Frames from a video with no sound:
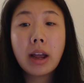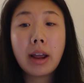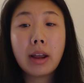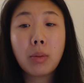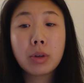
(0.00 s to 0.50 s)

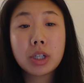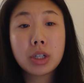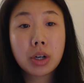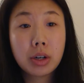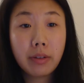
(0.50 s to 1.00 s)
and which in
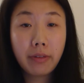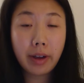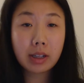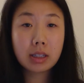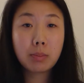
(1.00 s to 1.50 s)
turn
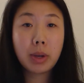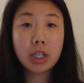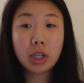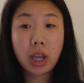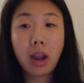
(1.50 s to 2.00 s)
affects
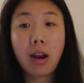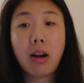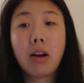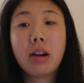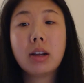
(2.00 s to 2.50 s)
patient
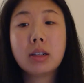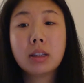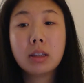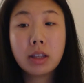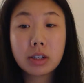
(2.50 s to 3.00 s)
care
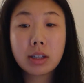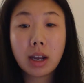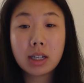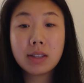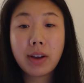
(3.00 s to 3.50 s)
and their
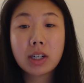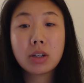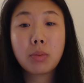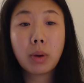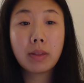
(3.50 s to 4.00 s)

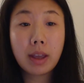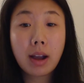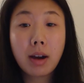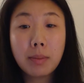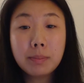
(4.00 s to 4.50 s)
satisfaction when they
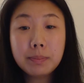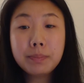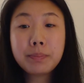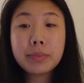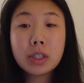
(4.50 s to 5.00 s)
come
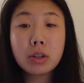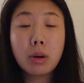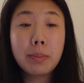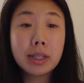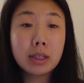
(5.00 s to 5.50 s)
to a
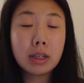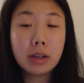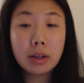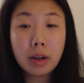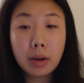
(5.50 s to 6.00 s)

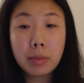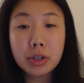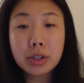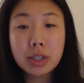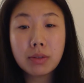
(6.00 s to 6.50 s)
busy
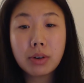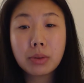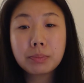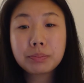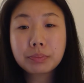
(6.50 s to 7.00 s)
emergency room.